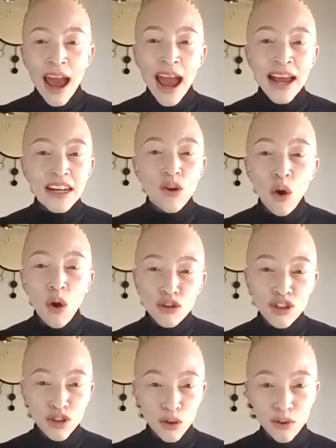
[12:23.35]
And
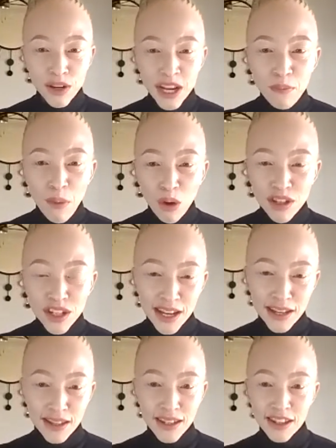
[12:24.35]
also, in most
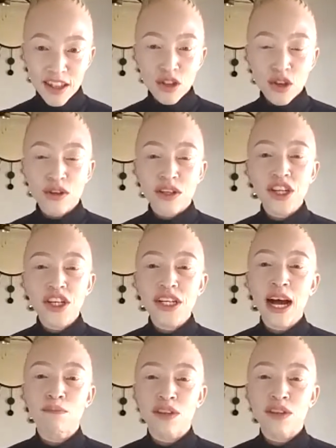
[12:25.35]
cases, this condition
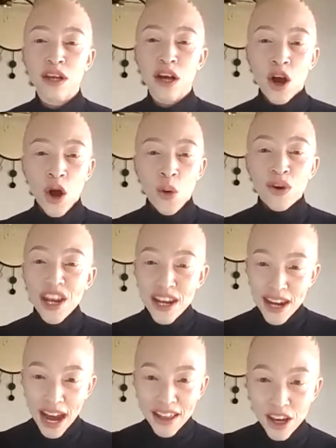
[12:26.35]
comes with
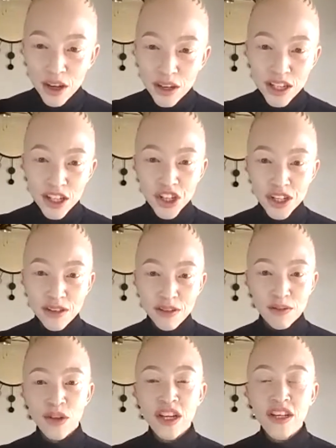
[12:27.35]
another condition,
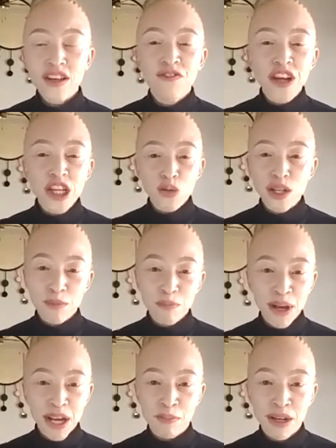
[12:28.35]
which is a visual
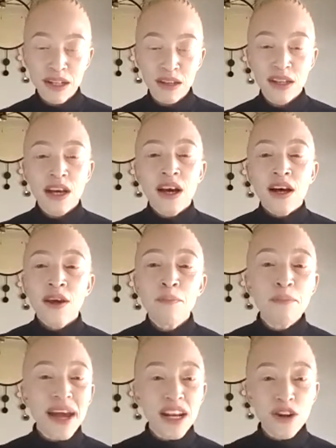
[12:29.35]
impediment. There are
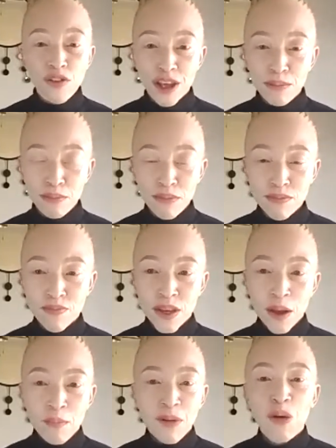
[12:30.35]
many of them,
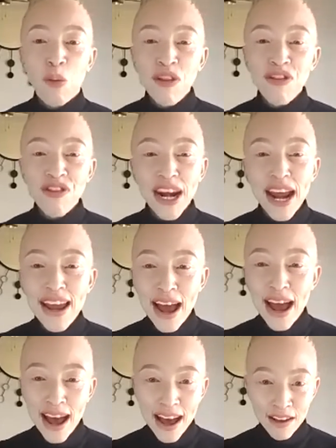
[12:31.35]
but the one that I
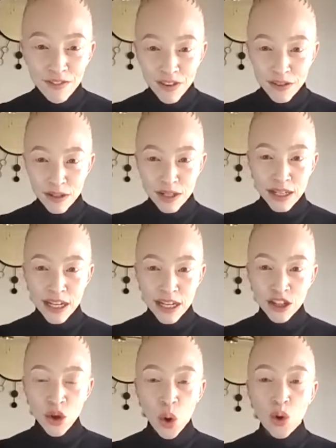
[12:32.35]
have
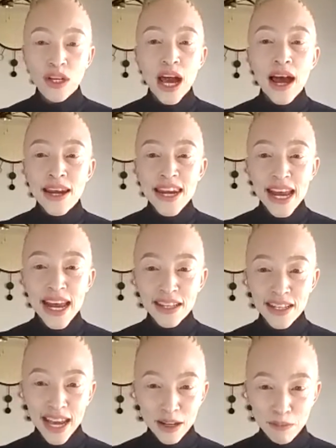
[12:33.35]
is called
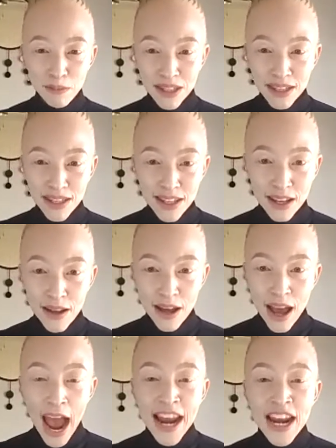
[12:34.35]
nystagmus,
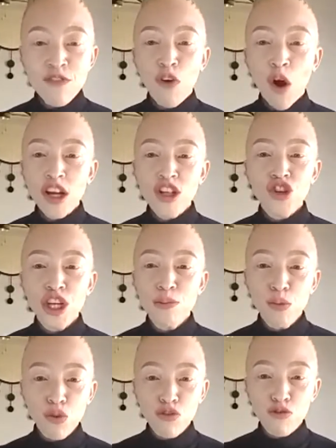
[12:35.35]
an involuntary
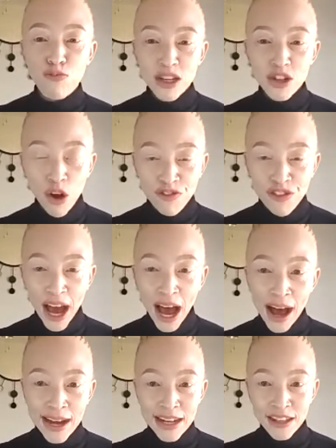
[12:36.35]
movement of the
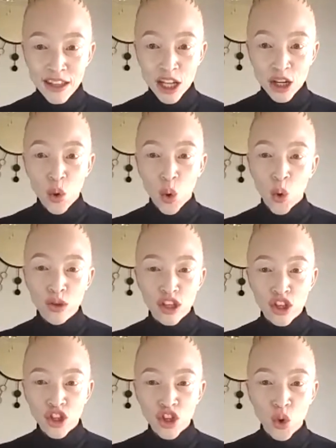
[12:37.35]
eyes that
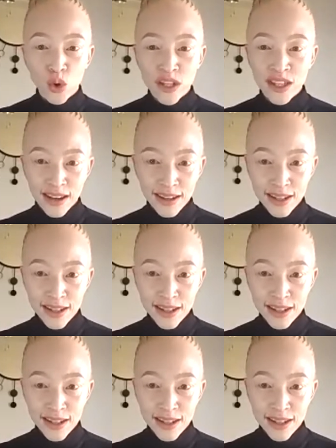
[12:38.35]
causes short sight.